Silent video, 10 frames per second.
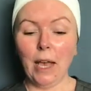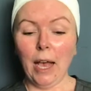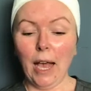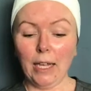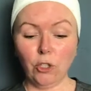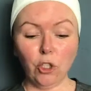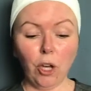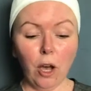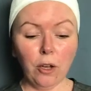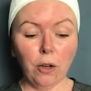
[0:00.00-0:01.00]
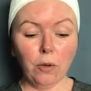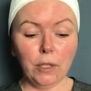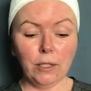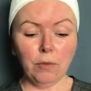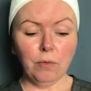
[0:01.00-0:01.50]
as charcoal
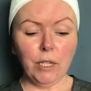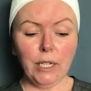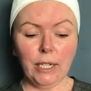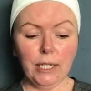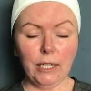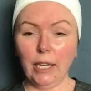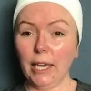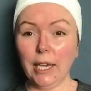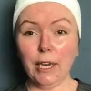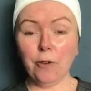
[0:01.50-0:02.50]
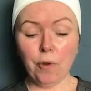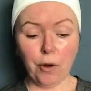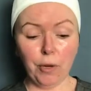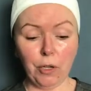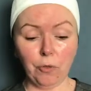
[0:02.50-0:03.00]
is a really
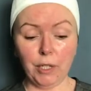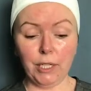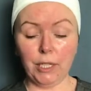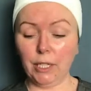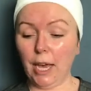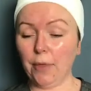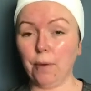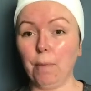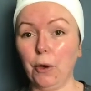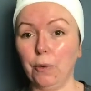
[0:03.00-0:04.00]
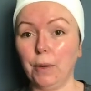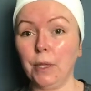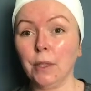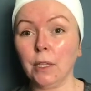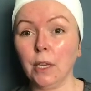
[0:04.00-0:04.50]
hero ingredient at the
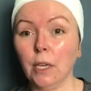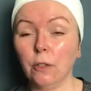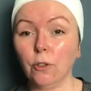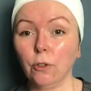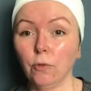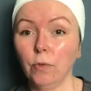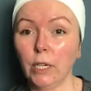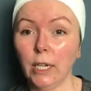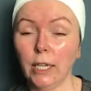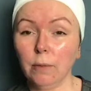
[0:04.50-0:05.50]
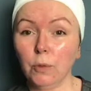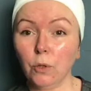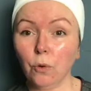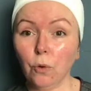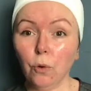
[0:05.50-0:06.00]
moment to really
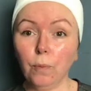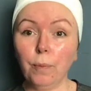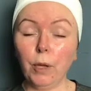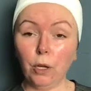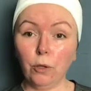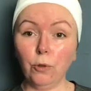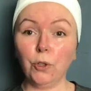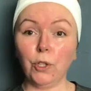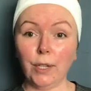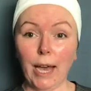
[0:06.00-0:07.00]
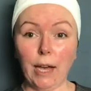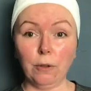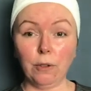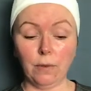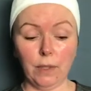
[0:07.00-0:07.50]
absorb pollution
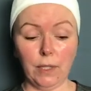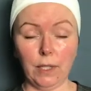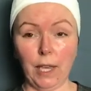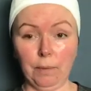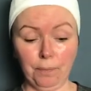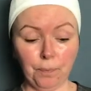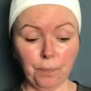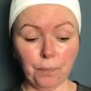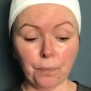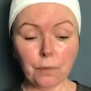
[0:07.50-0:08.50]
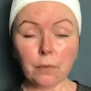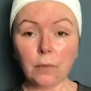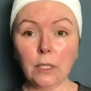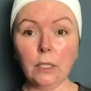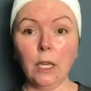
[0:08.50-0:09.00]
out of the skin.
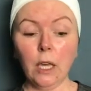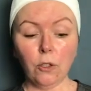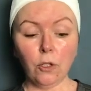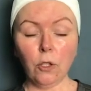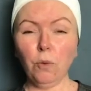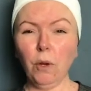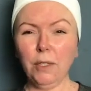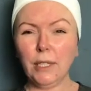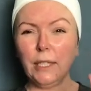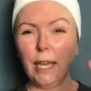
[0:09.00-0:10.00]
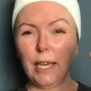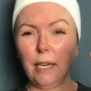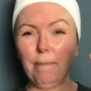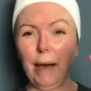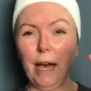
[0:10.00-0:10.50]
So you want to take
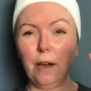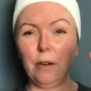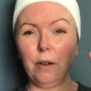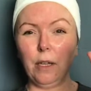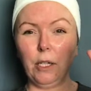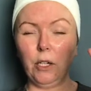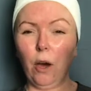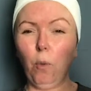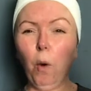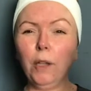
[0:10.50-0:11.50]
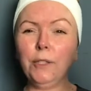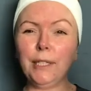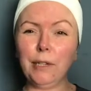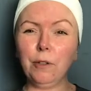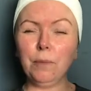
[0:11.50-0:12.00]
about, 1
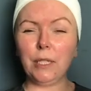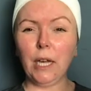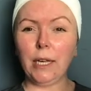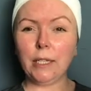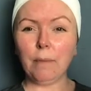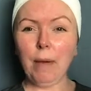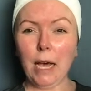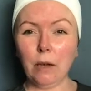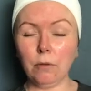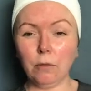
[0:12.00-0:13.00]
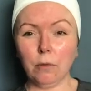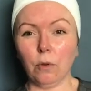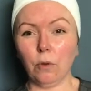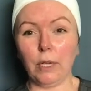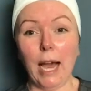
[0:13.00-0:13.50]
dirham size amount
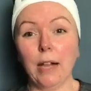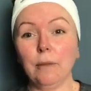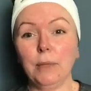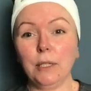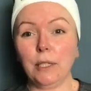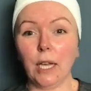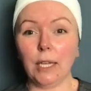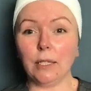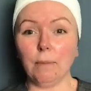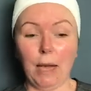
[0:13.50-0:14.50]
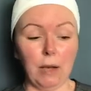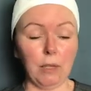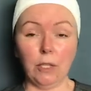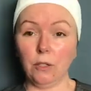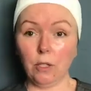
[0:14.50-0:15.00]
or an almond size
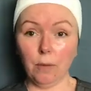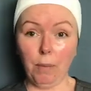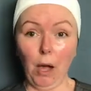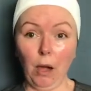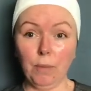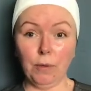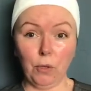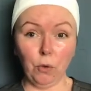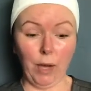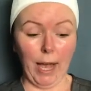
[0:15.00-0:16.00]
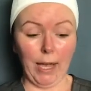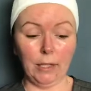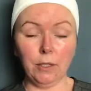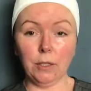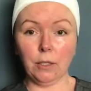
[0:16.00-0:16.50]
amount into the palm of your
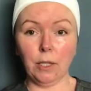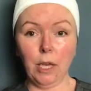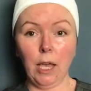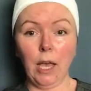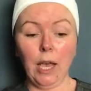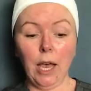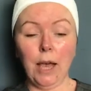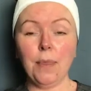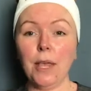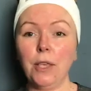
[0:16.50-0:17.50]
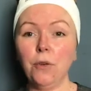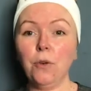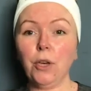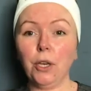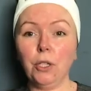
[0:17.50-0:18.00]
hands, and then you're
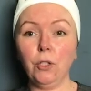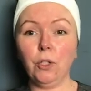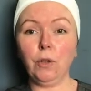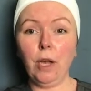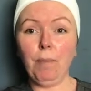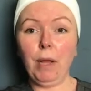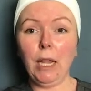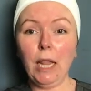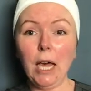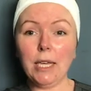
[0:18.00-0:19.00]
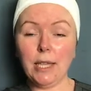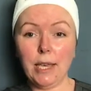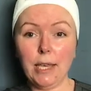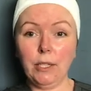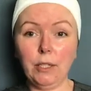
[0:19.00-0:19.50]
going to apply
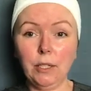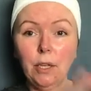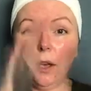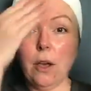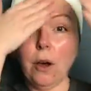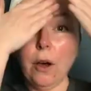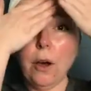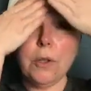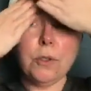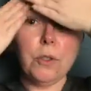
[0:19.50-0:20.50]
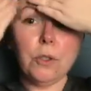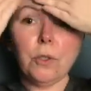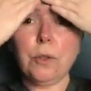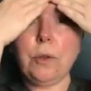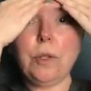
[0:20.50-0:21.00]
this
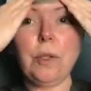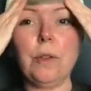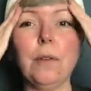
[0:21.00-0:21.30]
onto the